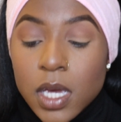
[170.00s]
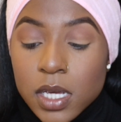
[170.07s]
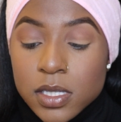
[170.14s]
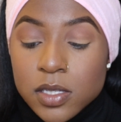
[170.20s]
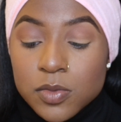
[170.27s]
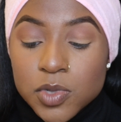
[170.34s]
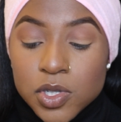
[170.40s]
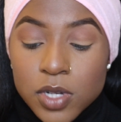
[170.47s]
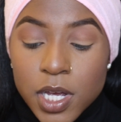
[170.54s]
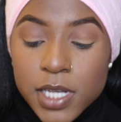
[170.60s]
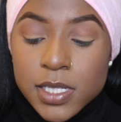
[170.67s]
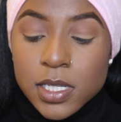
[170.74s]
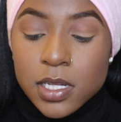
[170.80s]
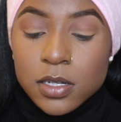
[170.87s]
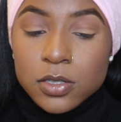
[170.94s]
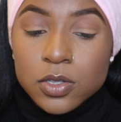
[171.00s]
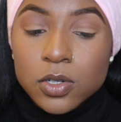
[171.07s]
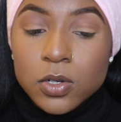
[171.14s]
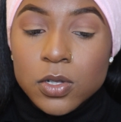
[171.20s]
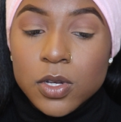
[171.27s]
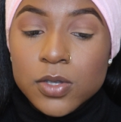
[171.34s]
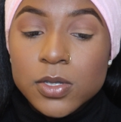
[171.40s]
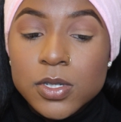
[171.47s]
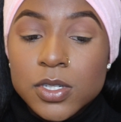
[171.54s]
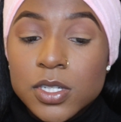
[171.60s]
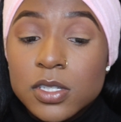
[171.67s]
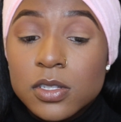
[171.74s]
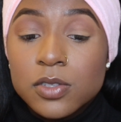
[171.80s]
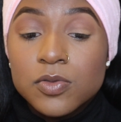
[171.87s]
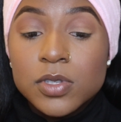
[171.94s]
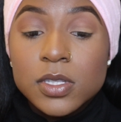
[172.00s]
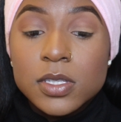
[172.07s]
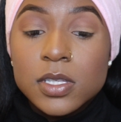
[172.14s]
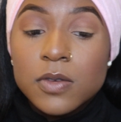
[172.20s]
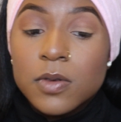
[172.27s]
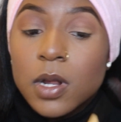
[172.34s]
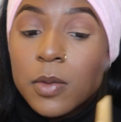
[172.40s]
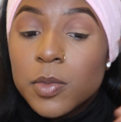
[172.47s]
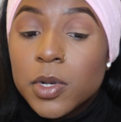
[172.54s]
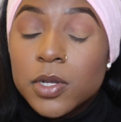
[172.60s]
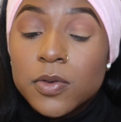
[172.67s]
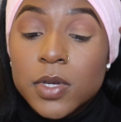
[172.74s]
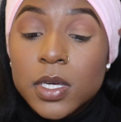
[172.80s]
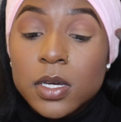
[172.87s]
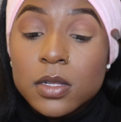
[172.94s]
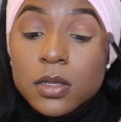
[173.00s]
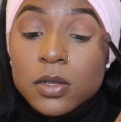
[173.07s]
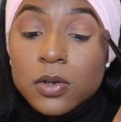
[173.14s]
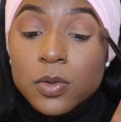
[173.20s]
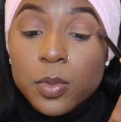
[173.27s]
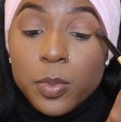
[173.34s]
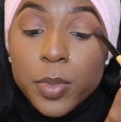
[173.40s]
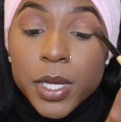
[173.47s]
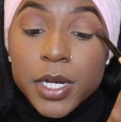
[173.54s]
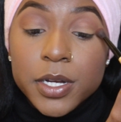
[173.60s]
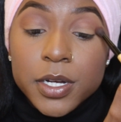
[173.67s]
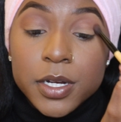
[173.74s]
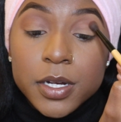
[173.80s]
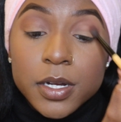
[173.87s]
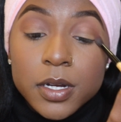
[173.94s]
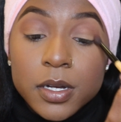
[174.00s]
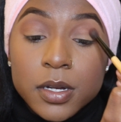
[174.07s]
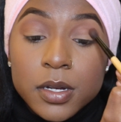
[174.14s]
I zoomed you guys in a little closer just so you can see what I'm doing a little better.